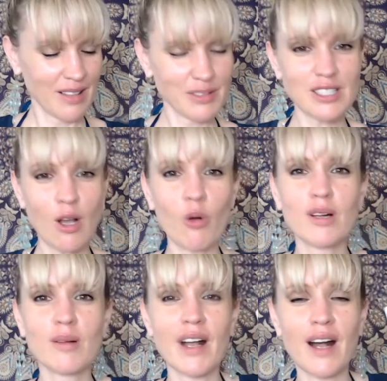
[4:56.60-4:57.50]
Just
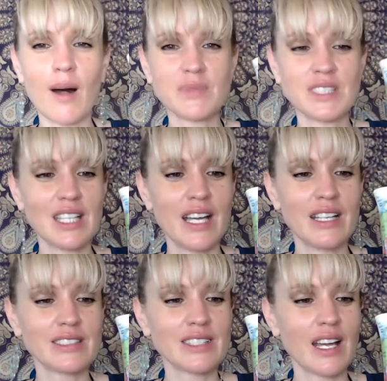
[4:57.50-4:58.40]
holding my cup today,
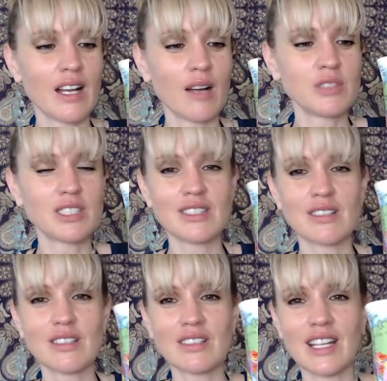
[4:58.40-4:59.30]
it's like I'm
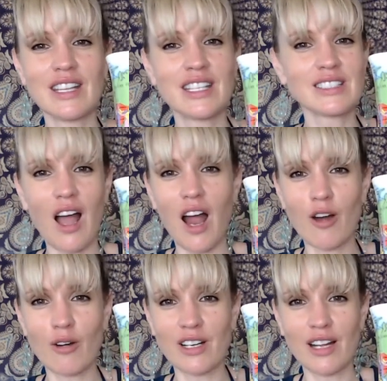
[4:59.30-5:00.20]
just in this
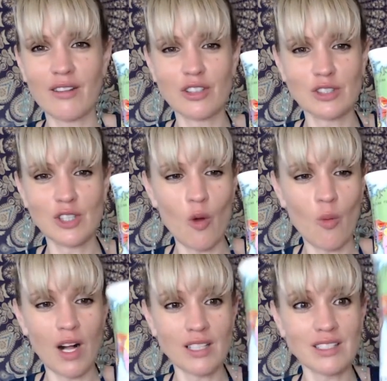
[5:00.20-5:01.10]
irony of there's no
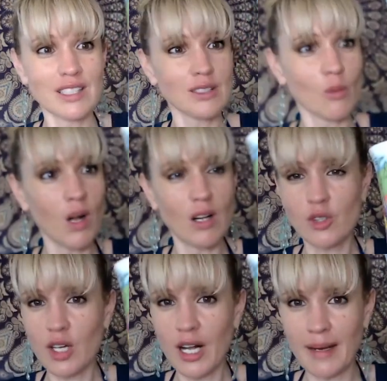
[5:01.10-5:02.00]
world and there's a world
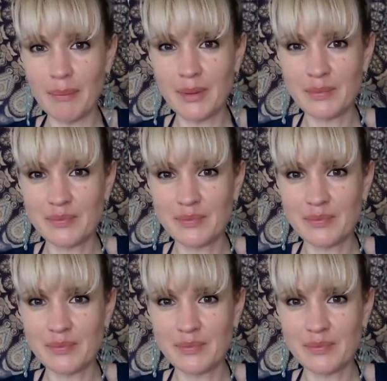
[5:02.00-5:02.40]
on a cup.